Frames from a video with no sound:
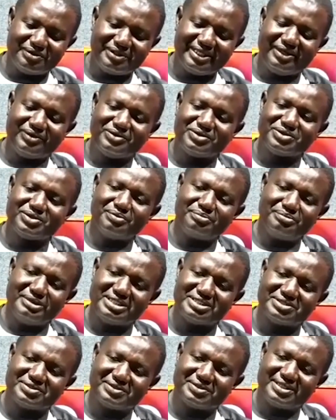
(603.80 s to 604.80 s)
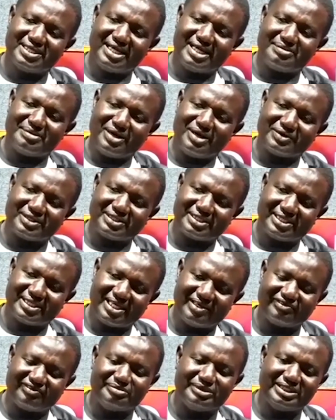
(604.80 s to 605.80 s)
they also mentioned about the
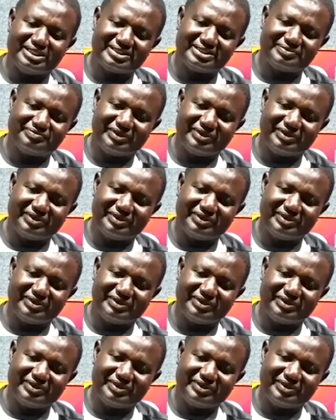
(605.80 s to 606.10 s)
government